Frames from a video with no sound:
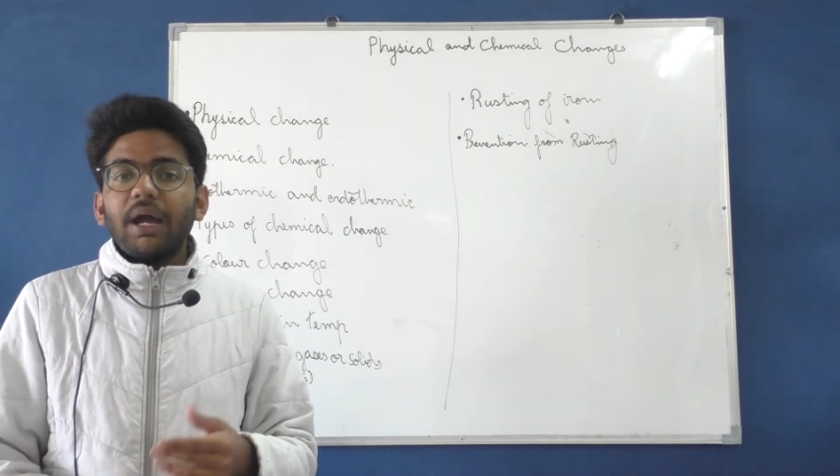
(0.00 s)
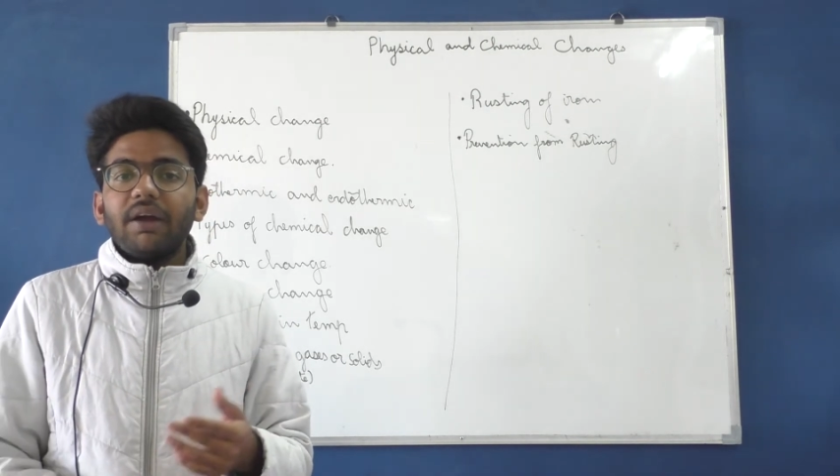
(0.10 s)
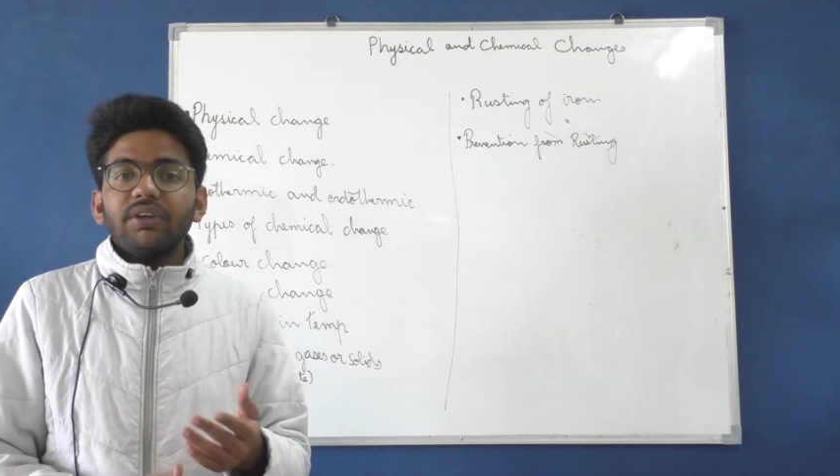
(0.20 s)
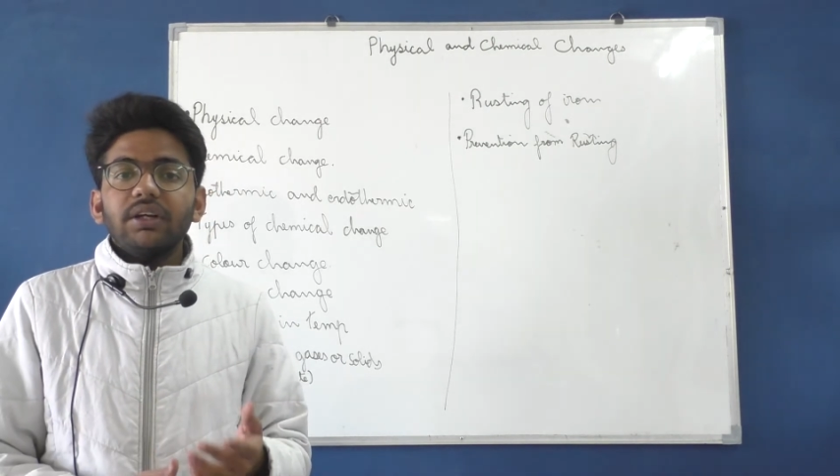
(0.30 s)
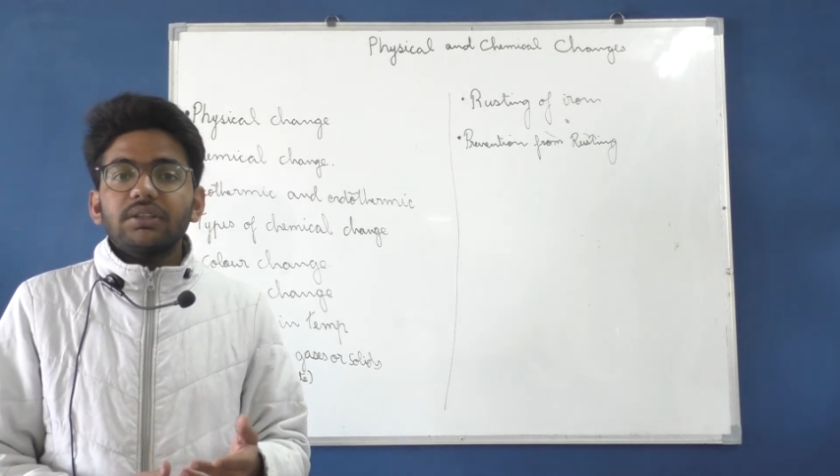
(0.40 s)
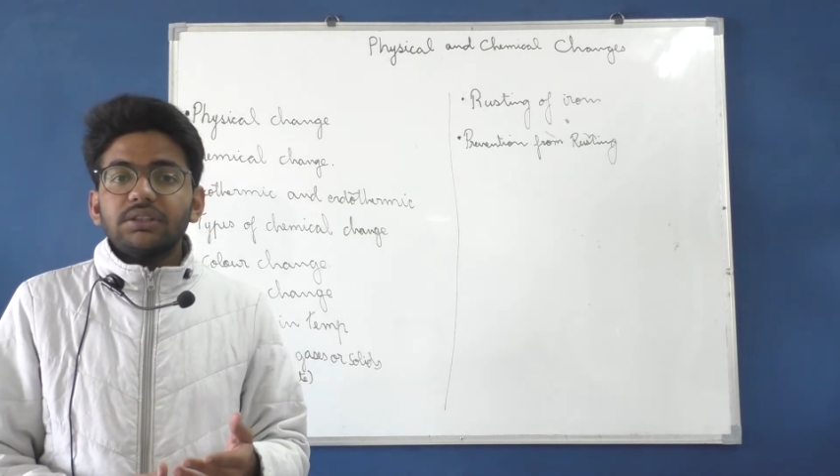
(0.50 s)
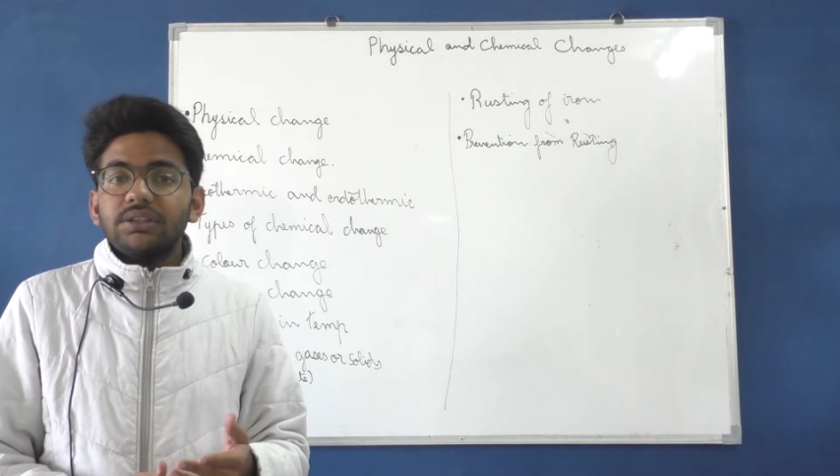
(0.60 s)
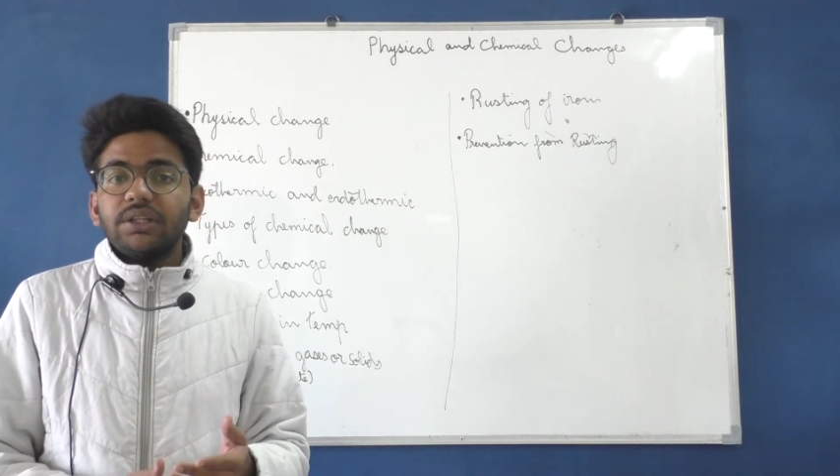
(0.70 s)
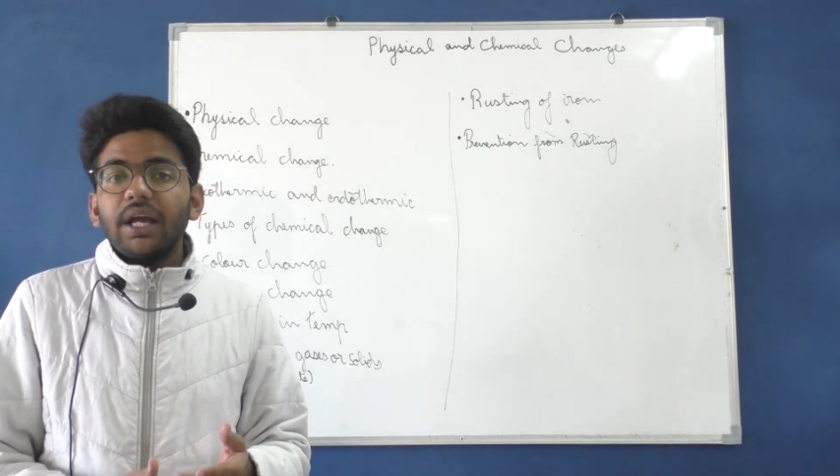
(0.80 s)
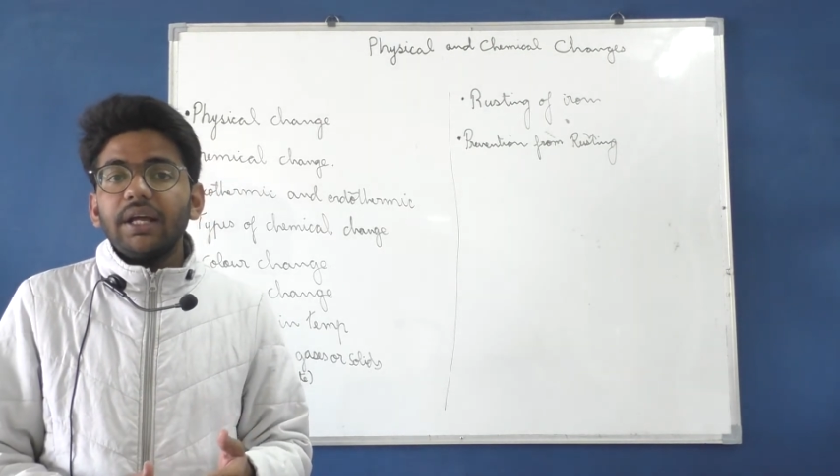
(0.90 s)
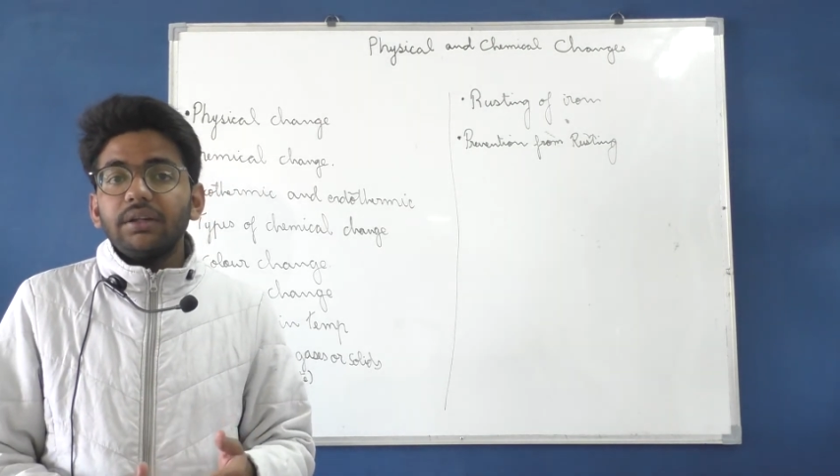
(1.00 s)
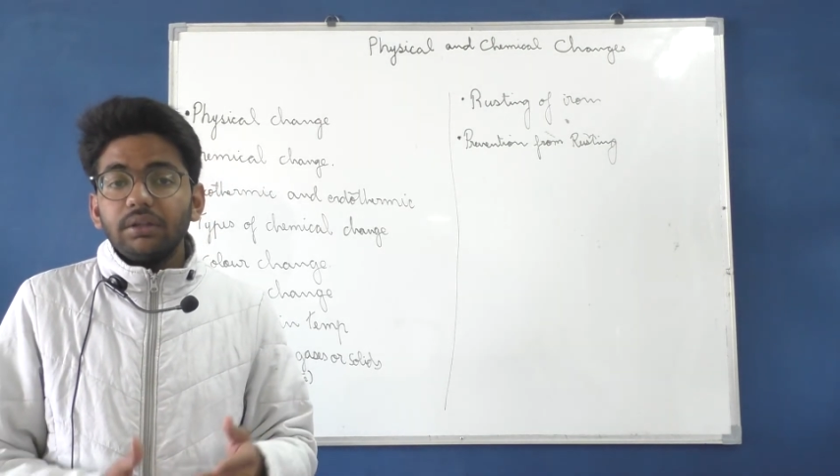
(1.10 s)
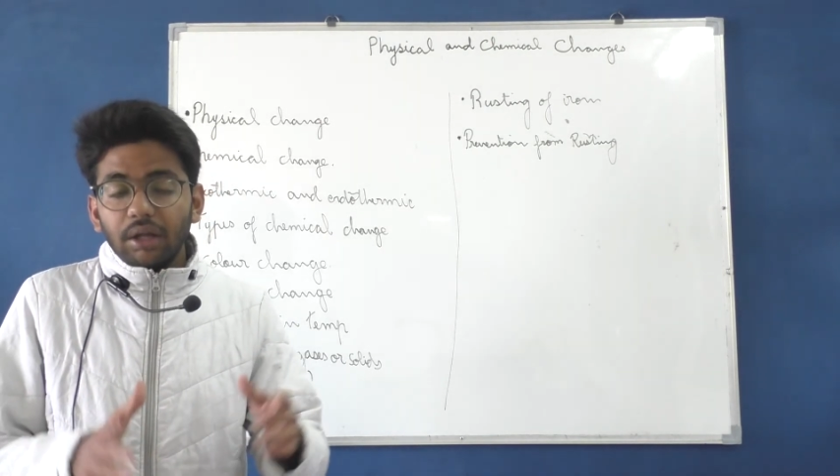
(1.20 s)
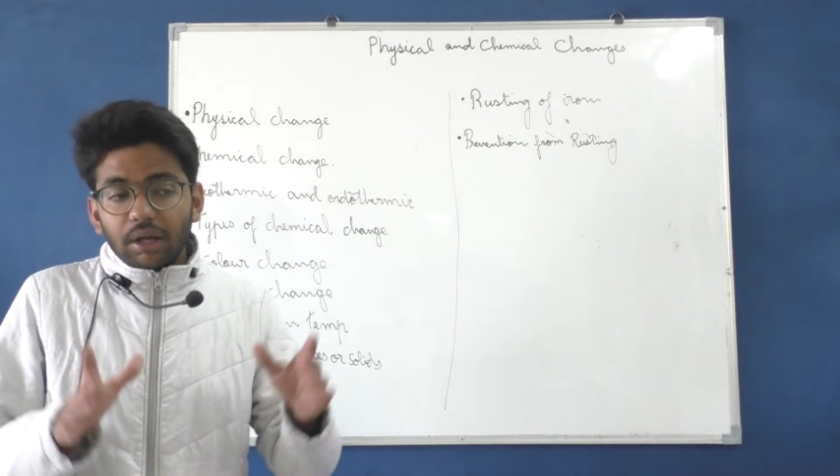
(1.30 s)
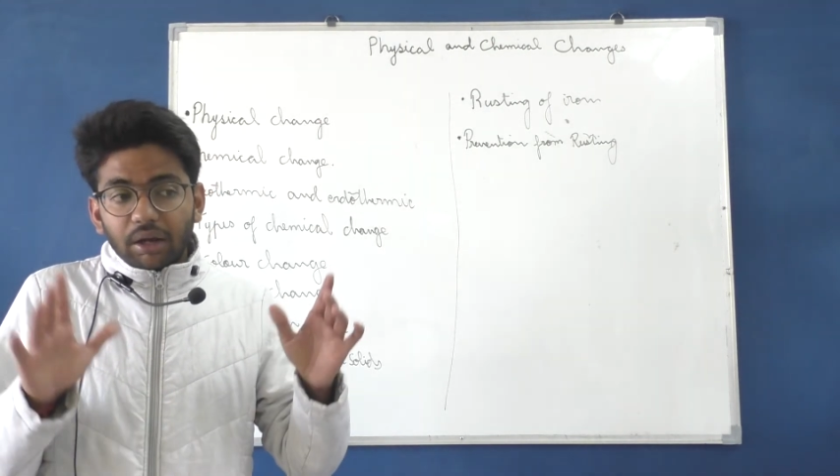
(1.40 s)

having a rusted iron,